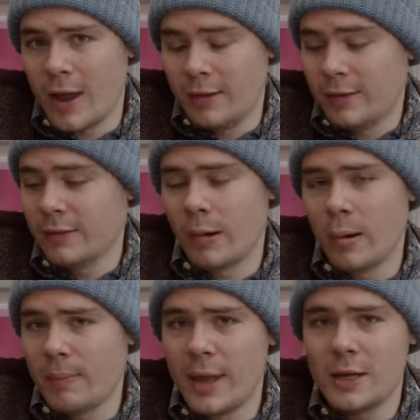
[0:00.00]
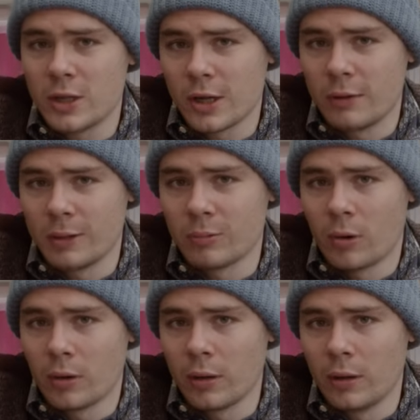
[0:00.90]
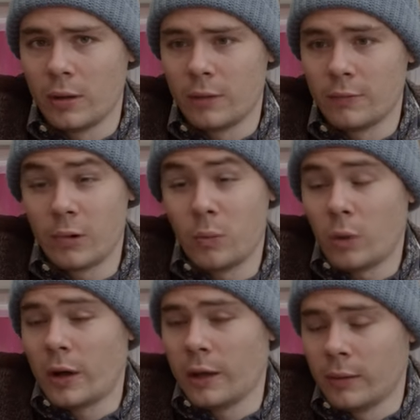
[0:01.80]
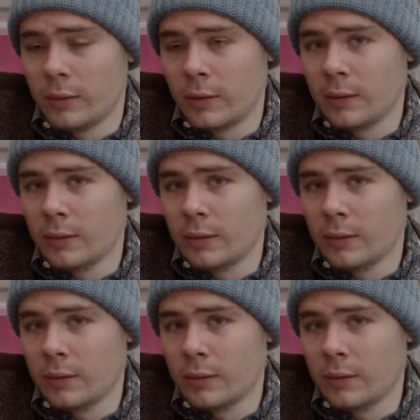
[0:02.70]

anything very major going wrong for a while.